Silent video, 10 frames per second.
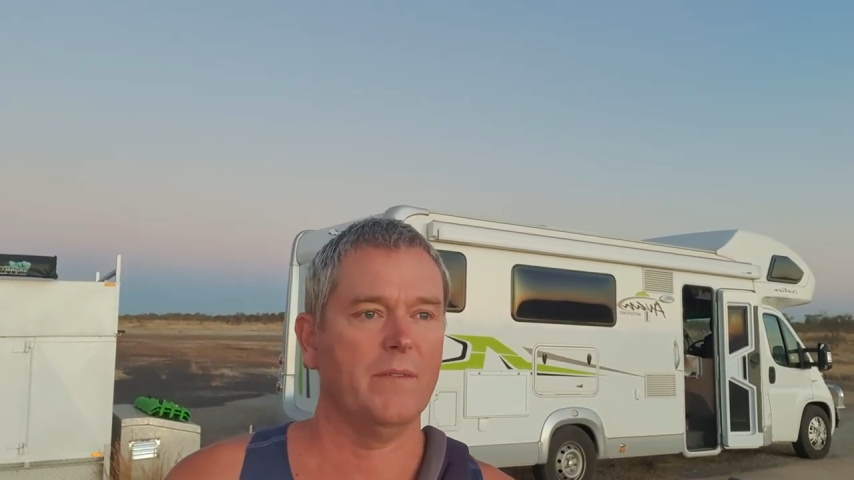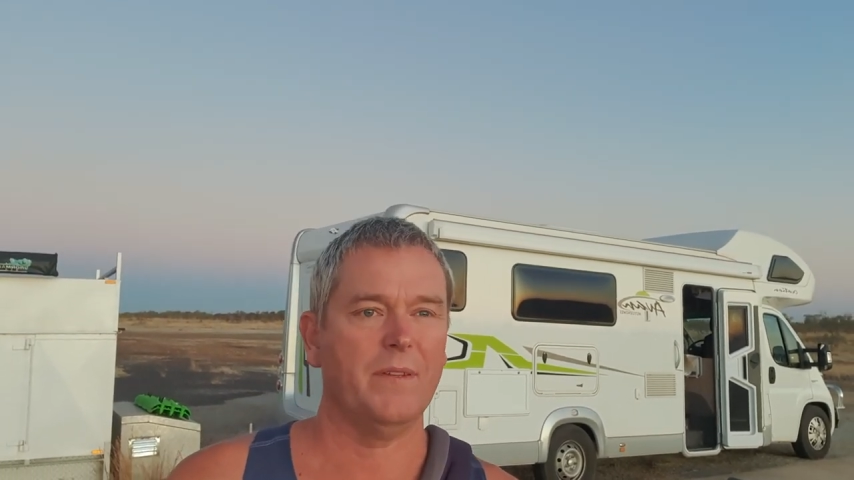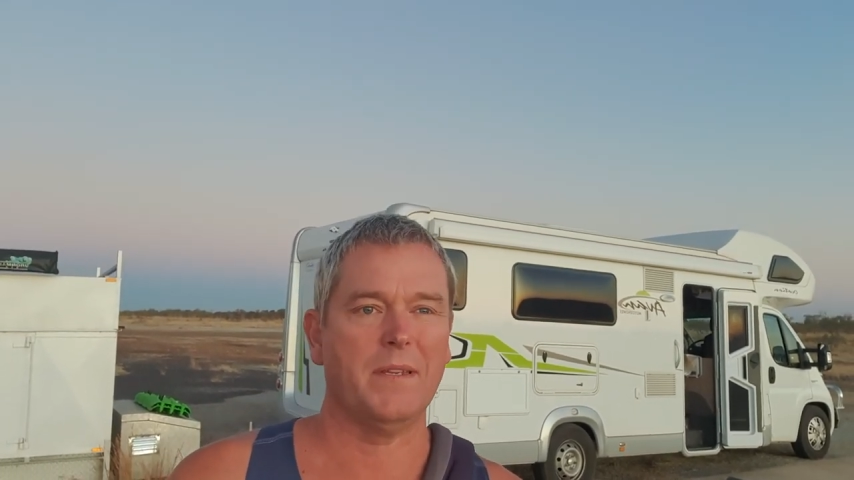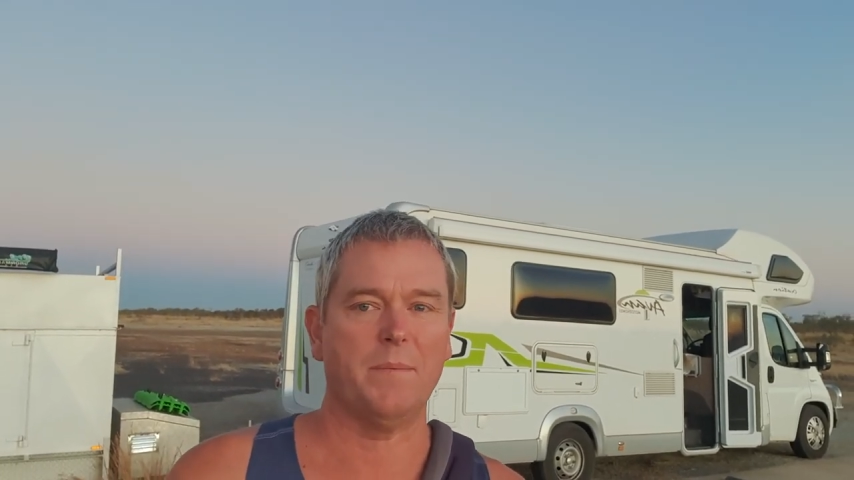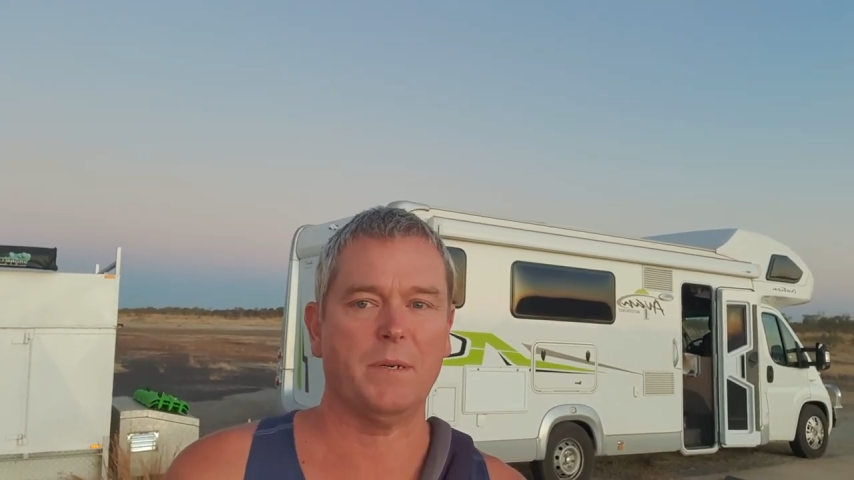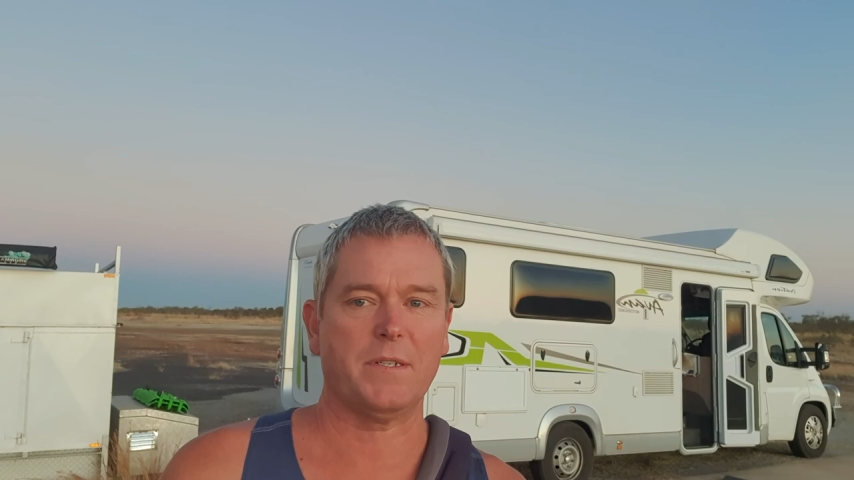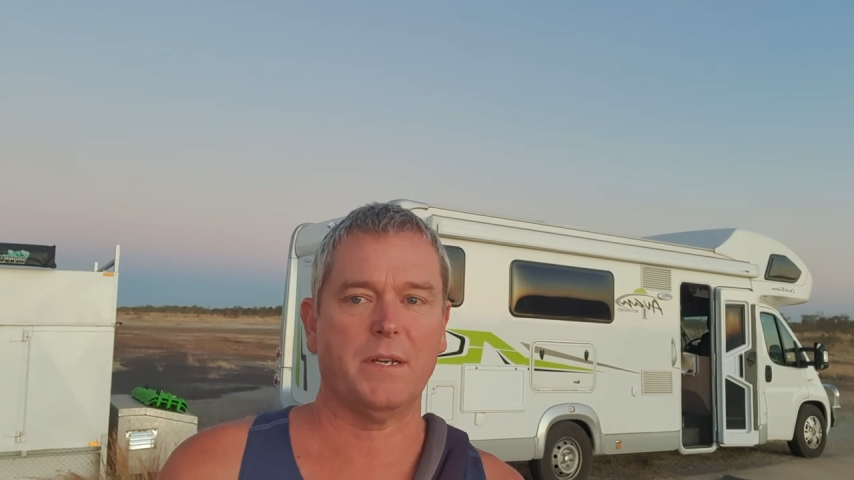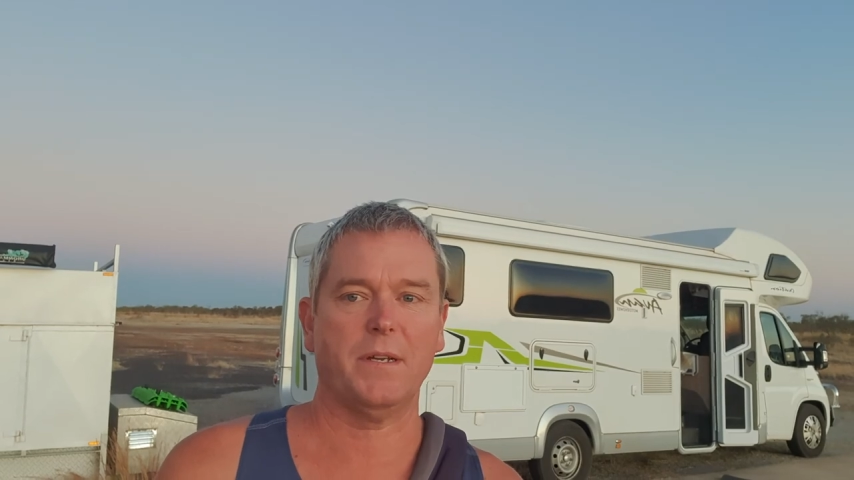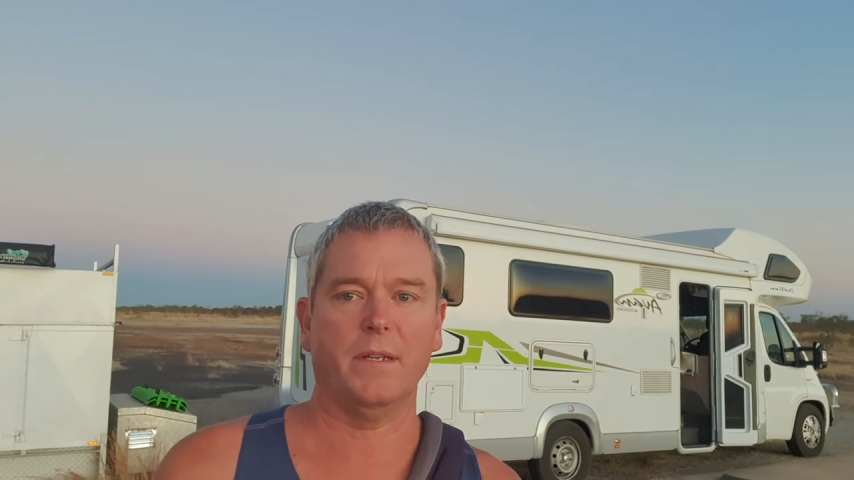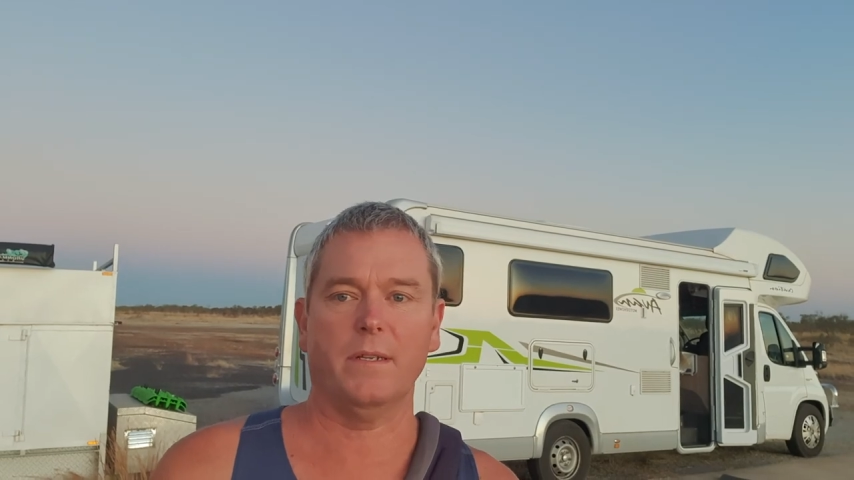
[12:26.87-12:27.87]
there's that much
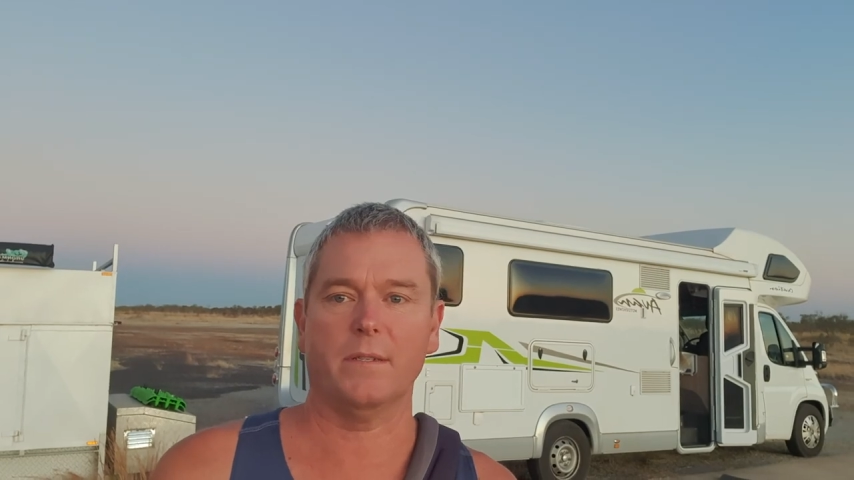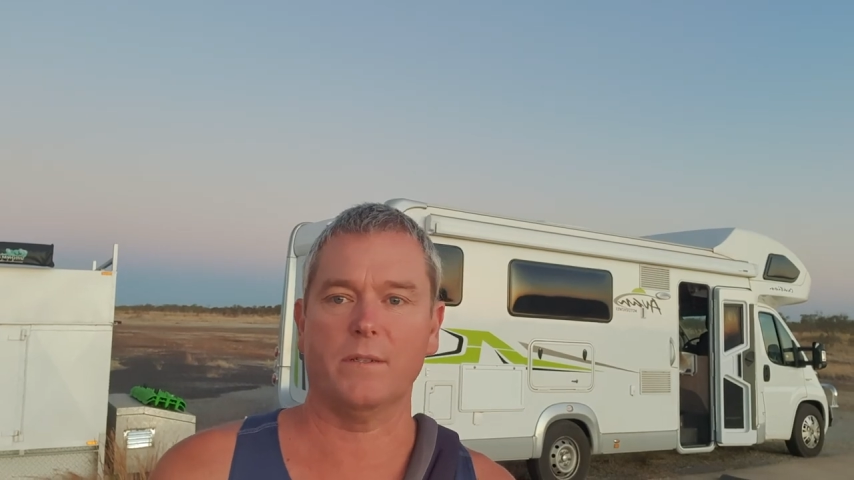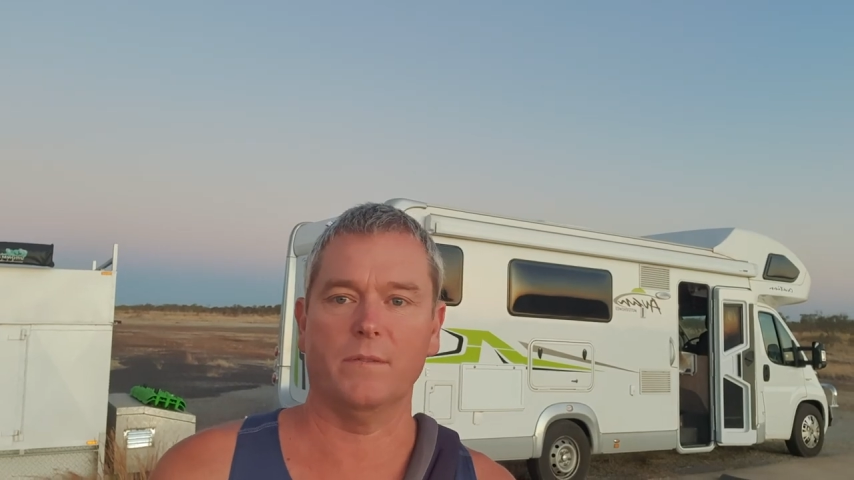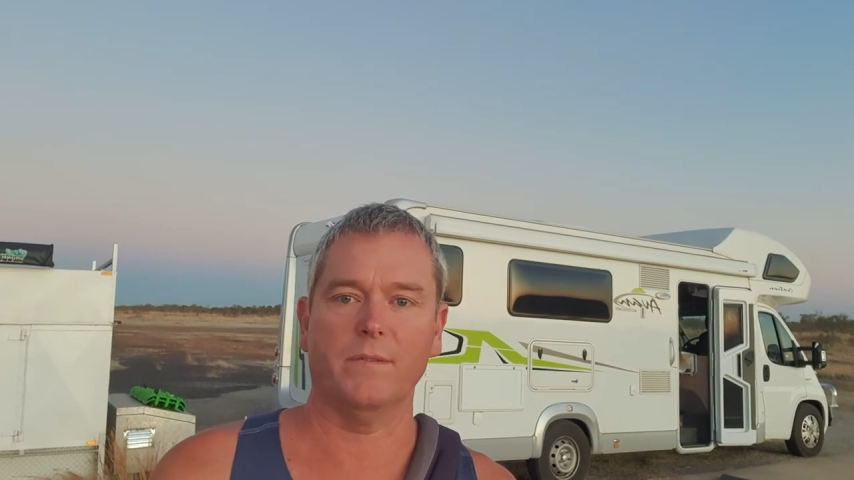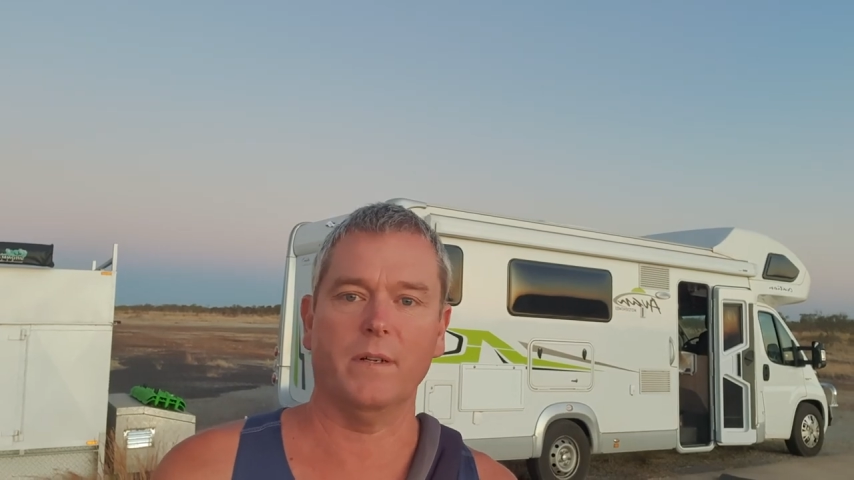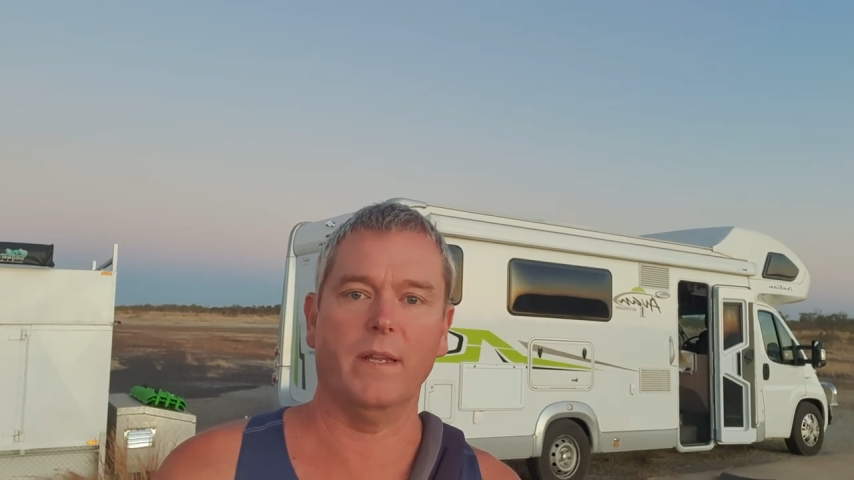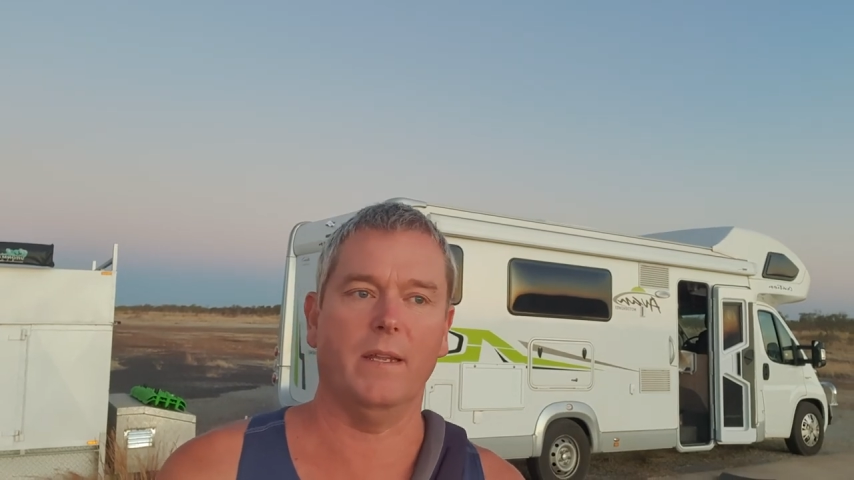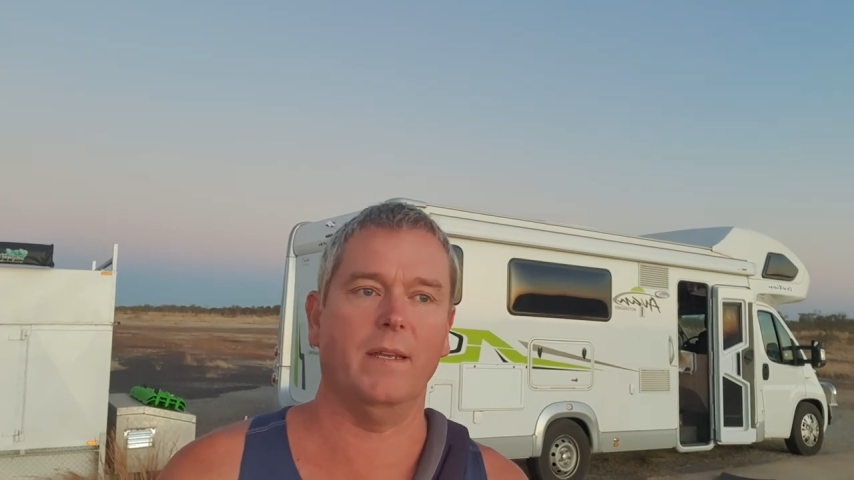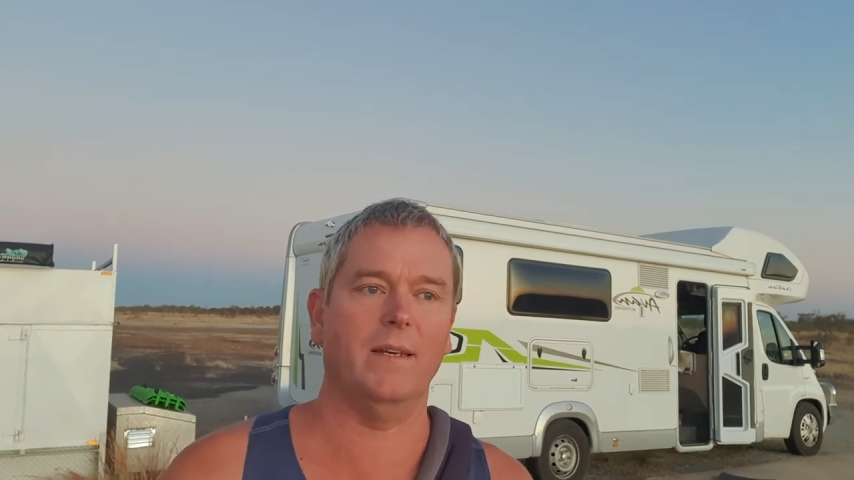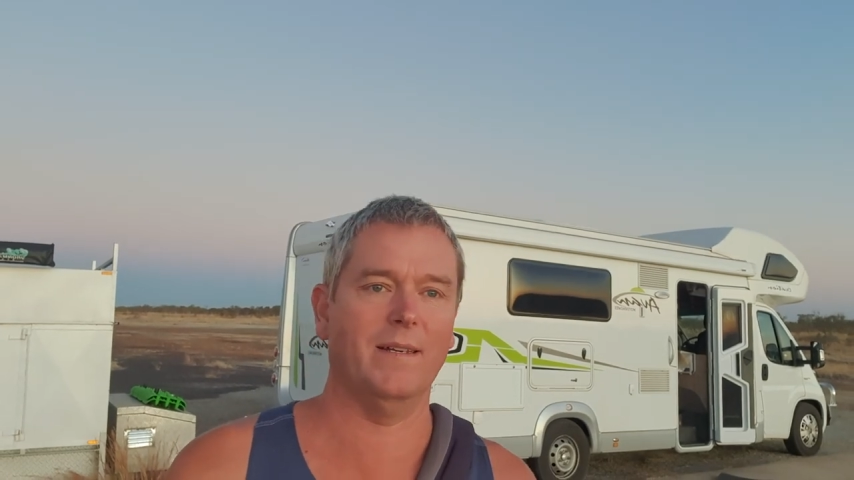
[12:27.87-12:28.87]
honey, it's not funny.